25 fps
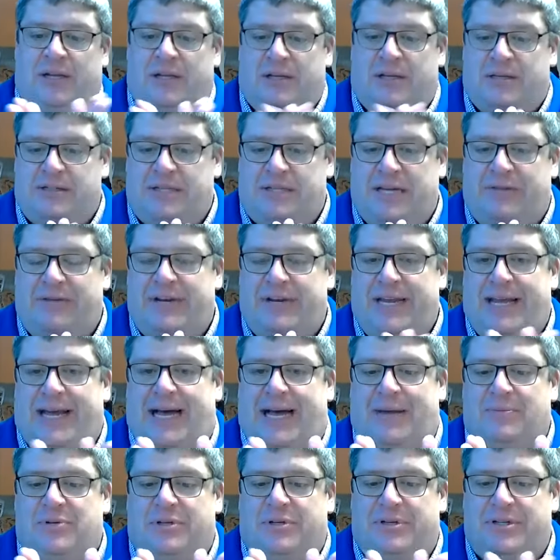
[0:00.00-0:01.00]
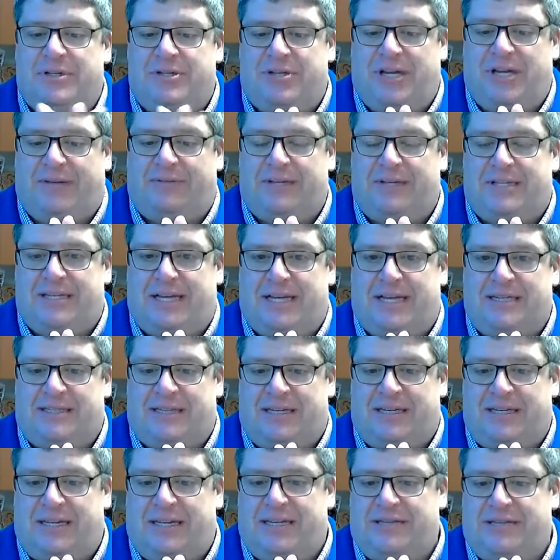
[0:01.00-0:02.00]
7-day option is you have to test
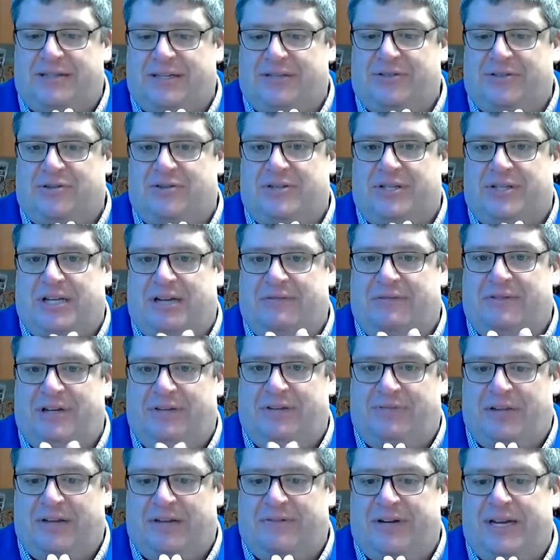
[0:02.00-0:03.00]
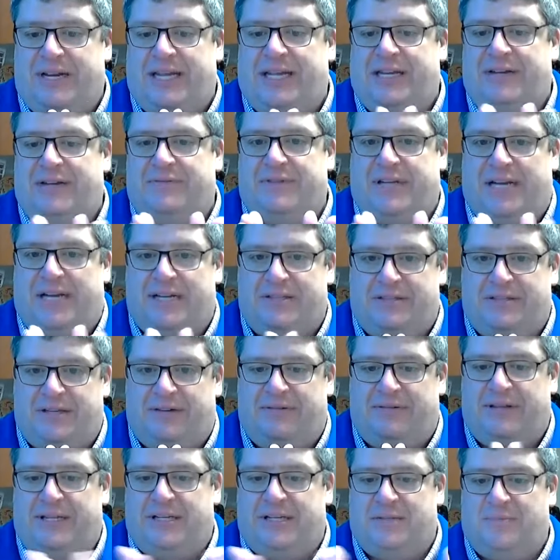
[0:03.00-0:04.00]
on day 6 or 7. If you have a negative test,
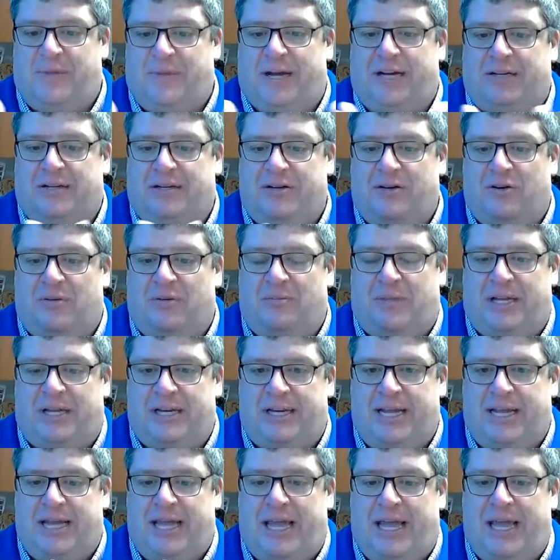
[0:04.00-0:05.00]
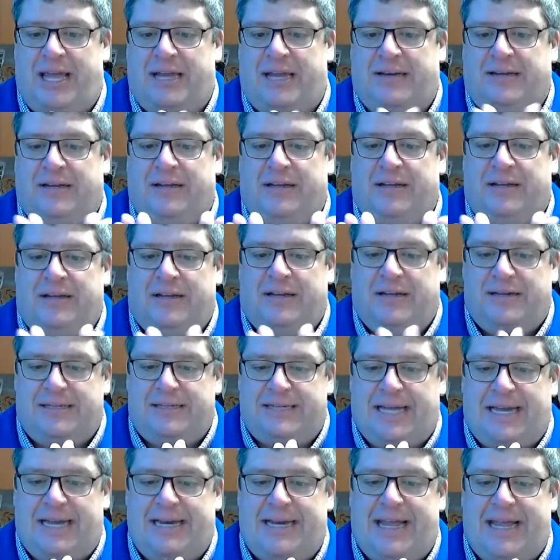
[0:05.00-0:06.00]
everything's back to normal on day 8.
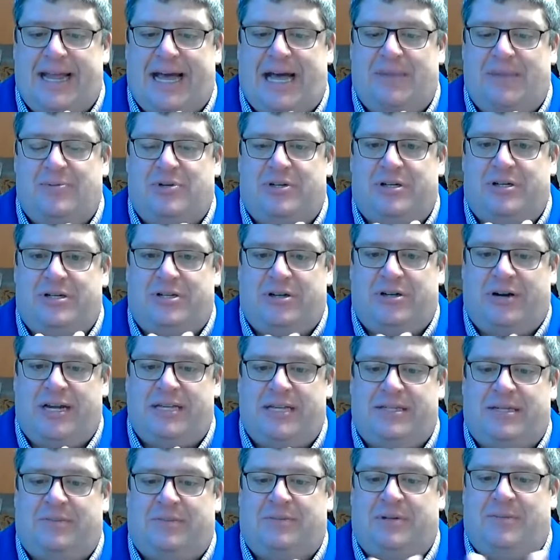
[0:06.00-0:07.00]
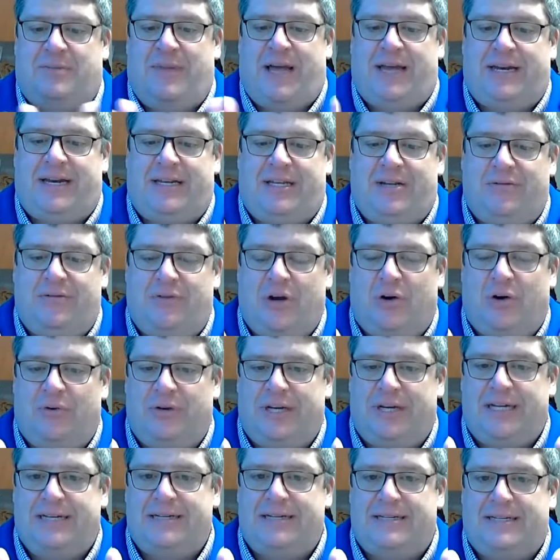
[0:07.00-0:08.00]
10-day option is you're asymptomatic. You don't
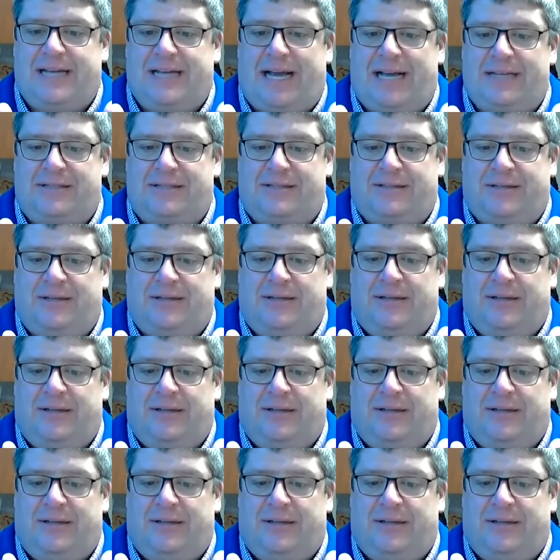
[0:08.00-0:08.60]
need to test.